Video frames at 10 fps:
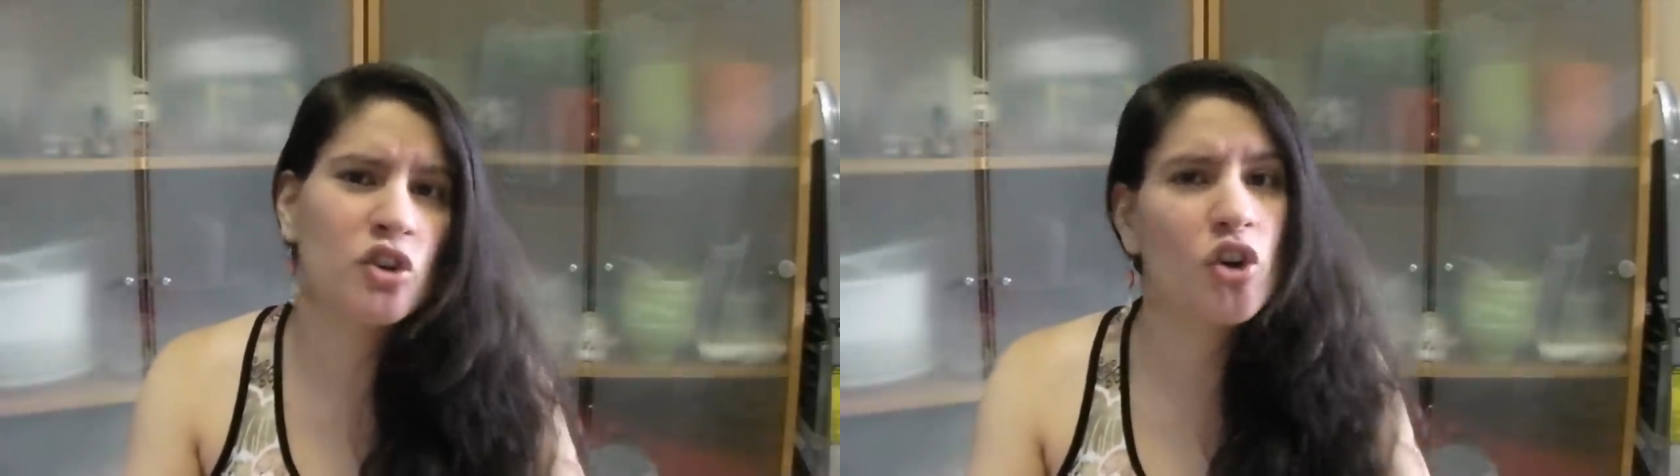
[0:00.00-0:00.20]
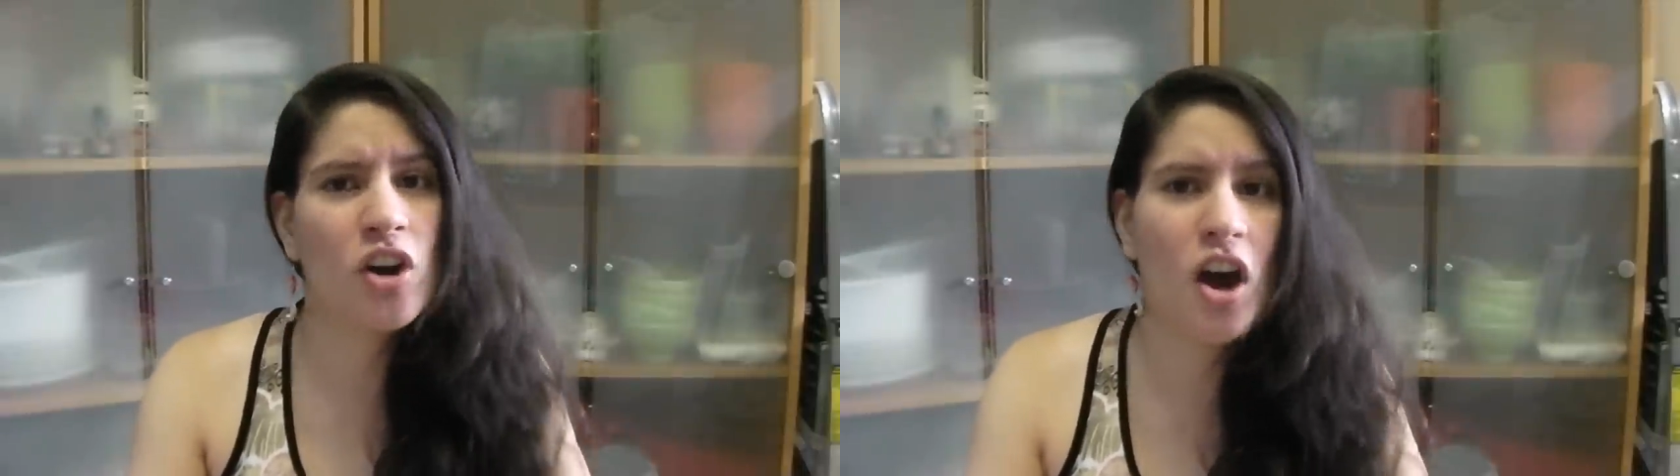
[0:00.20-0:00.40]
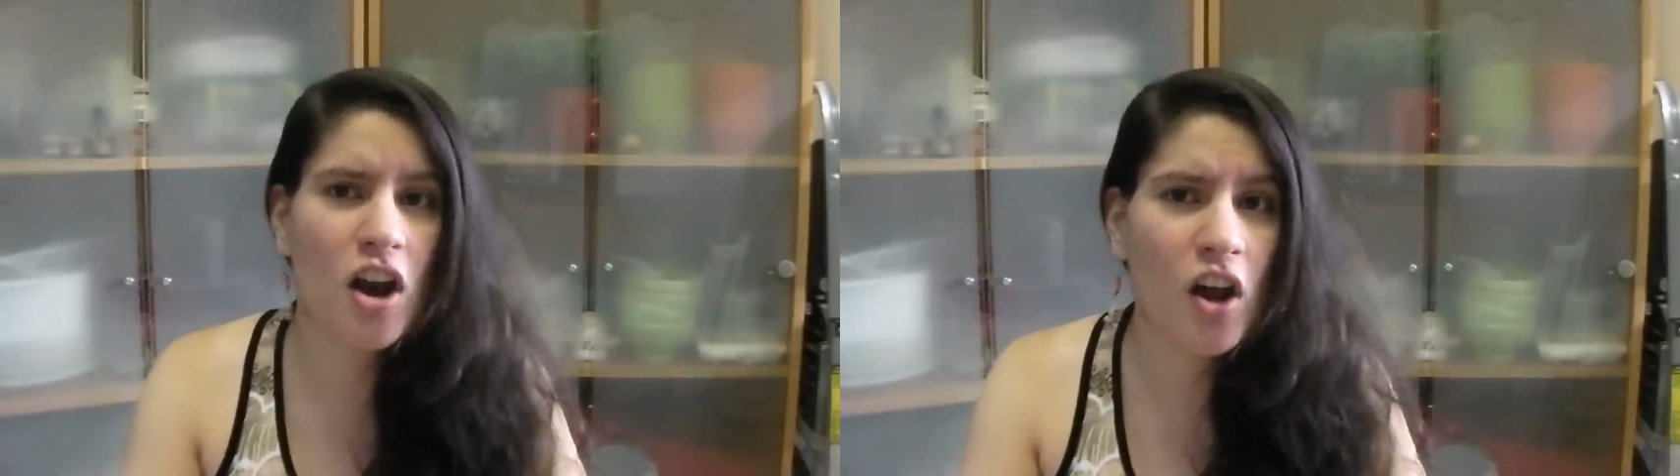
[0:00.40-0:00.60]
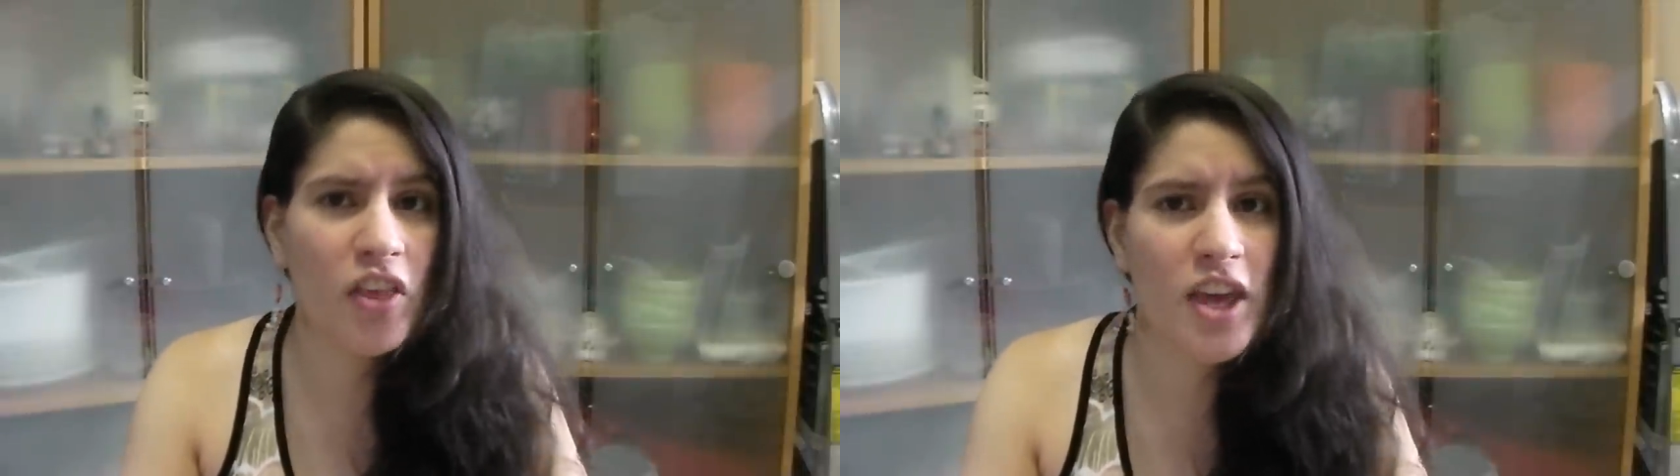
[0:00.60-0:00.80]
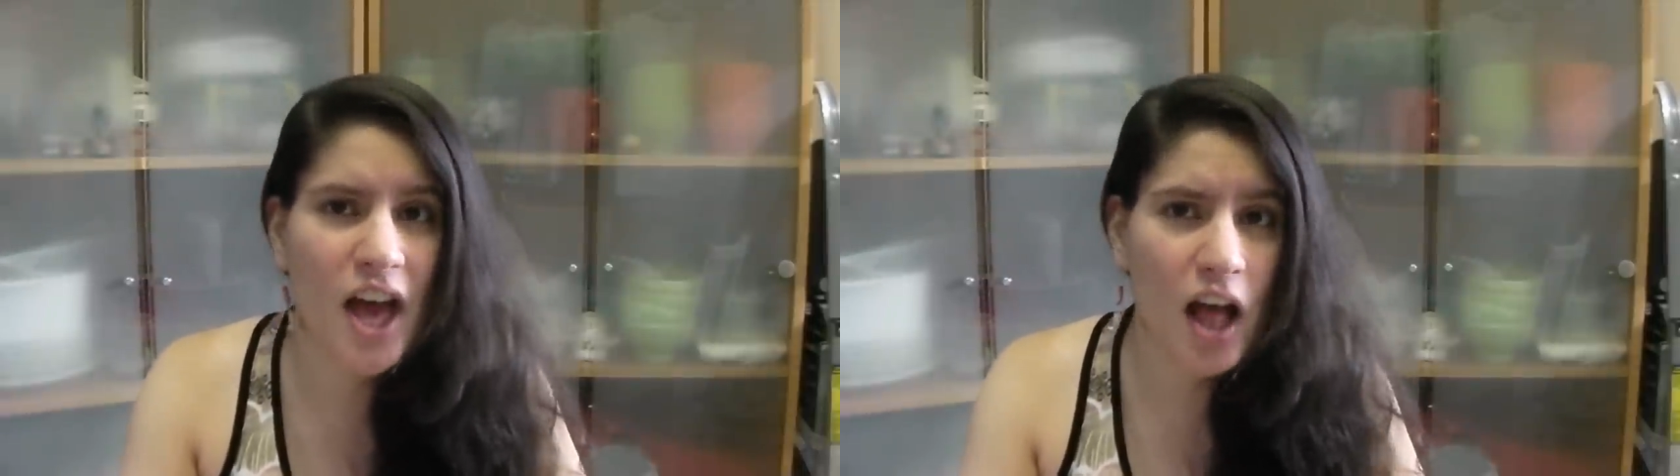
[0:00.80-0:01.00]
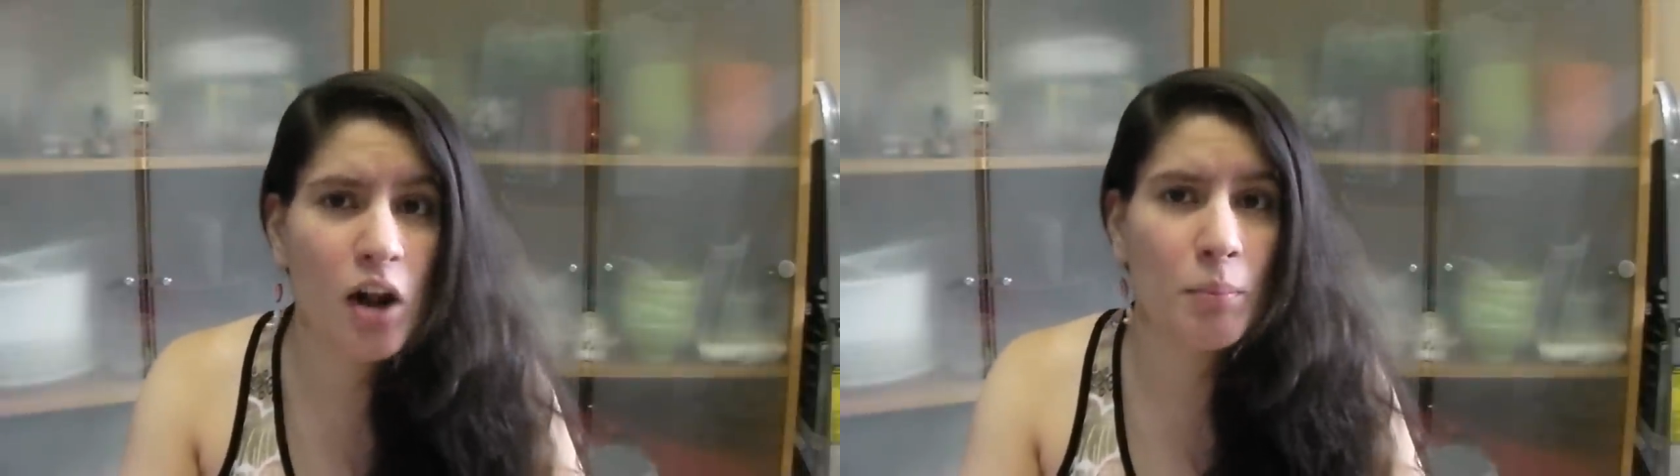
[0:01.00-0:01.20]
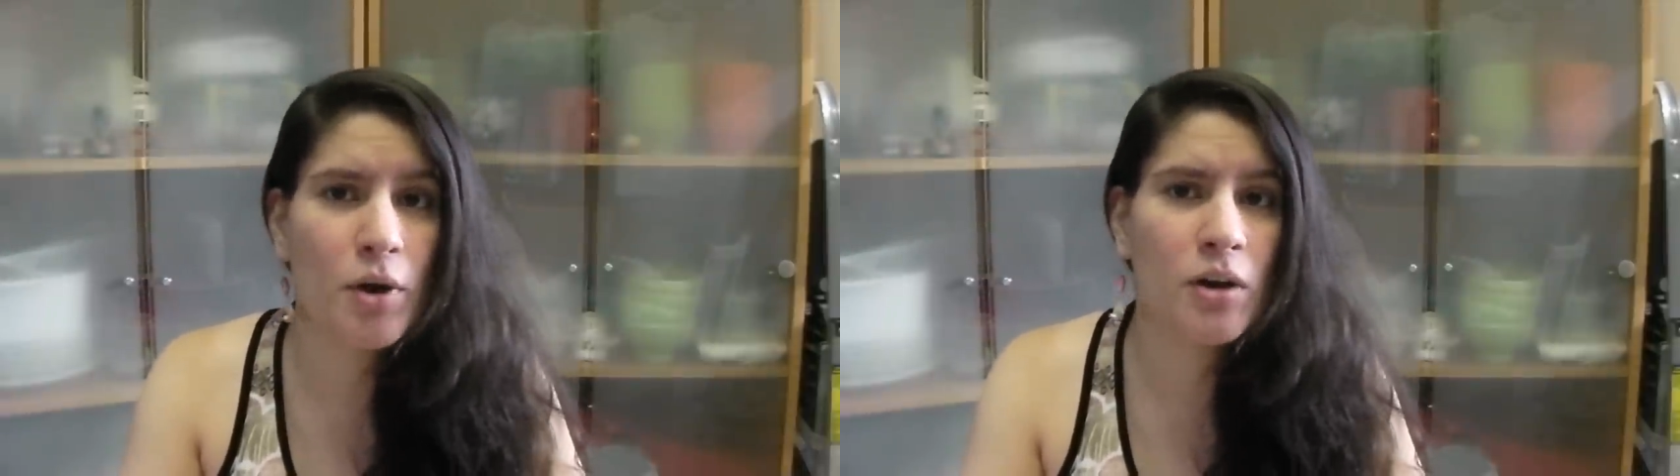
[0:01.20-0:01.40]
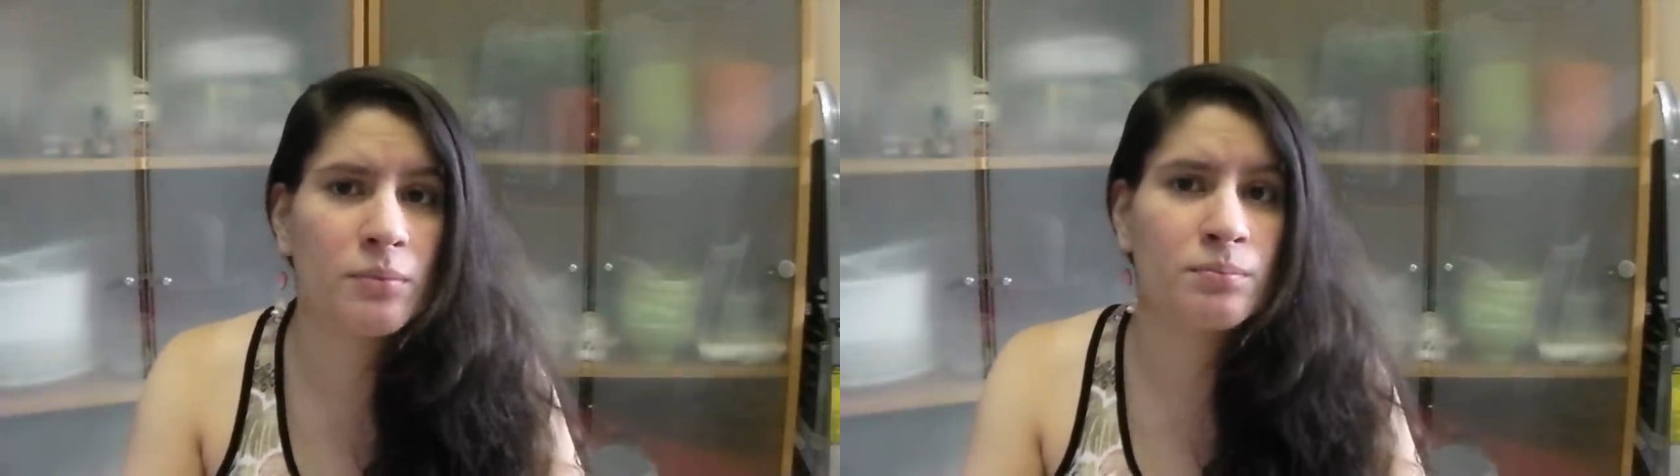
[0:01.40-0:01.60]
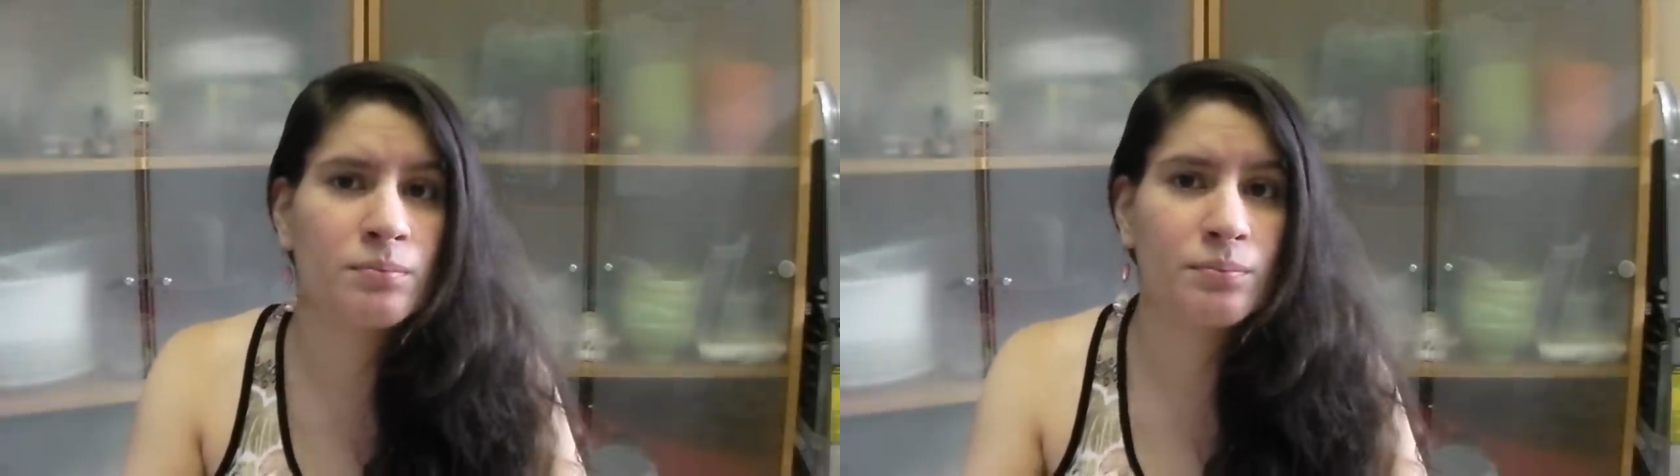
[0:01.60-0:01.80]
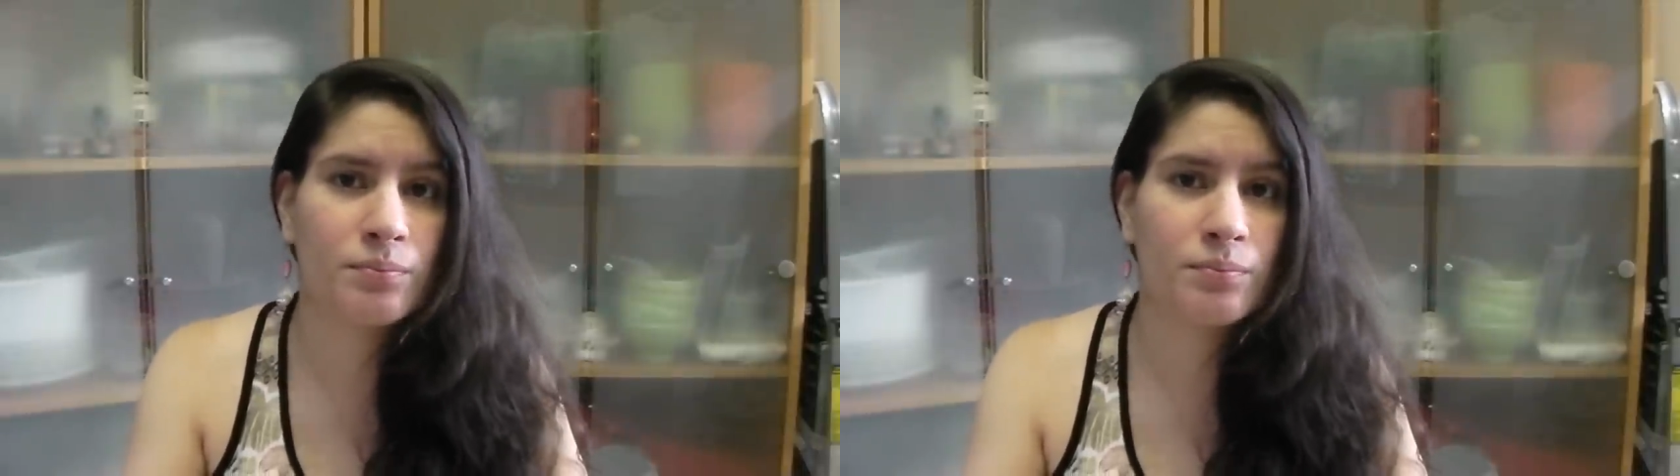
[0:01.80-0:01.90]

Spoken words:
you're not on the album.